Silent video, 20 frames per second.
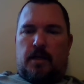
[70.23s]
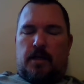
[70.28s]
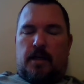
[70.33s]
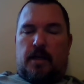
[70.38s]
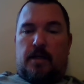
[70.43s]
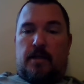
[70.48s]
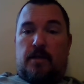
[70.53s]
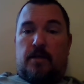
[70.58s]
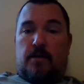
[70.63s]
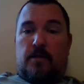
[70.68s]

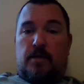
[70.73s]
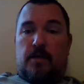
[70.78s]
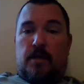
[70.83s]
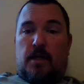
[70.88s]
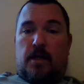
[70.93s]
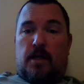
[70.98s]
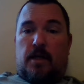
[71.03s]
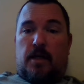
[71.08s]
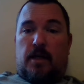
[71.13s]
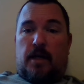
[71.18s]
Nat Turner's
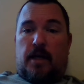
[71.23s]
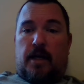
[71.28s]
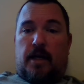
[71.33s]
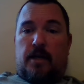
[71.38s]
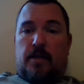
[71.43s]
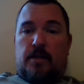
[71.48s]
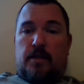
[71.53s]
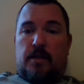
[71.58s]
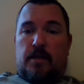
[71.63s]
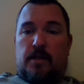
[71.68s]

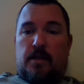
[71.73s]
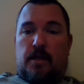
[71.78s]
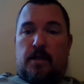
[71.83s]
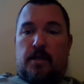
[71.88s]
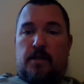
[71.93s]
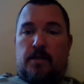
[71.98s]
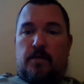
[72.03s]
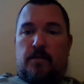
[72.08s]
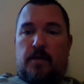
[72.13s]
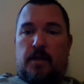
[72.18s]
actions
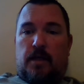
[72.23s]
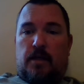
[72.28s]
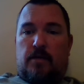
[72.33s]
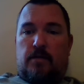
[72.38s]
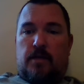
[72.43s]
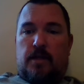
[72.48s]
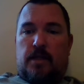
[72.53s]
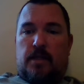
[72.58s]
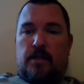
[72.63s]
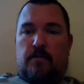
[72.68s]
led to an
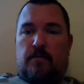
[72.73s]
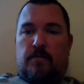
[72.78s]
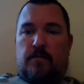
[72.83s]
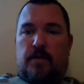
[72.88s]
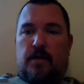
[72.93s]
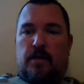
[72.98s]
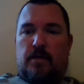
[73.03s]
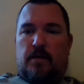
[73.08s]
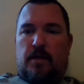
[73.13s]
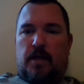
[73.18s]
increase of
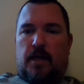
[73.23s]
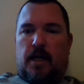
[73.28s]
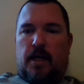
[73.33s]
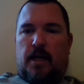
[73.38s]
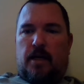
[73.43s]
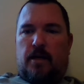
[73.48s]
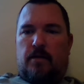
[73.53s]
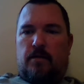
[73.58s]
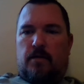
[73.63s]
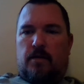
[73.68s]
fear and
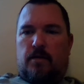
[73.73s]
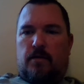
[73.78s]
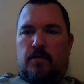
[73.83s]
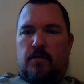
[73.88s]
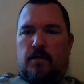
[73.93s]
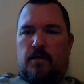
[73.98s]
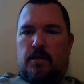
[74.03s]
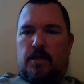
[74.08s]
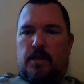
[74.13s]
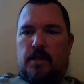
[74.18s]
anger
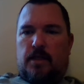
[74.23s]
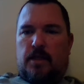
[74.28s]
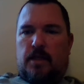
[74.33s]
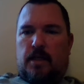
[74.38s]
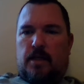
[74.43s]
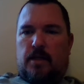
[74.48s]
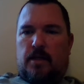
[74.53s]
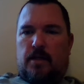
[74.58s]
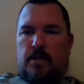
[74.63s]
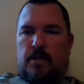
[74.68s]
across
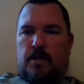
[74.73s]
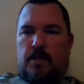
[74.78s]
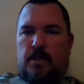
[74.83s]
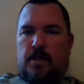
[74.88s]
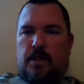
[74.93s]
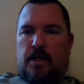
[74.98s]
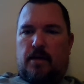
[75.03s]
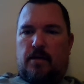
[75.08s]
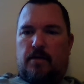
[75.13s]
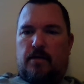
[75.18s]
the
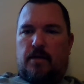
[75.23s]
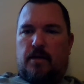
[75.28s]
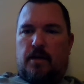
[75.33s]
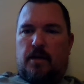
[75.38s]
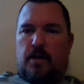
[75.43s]
South.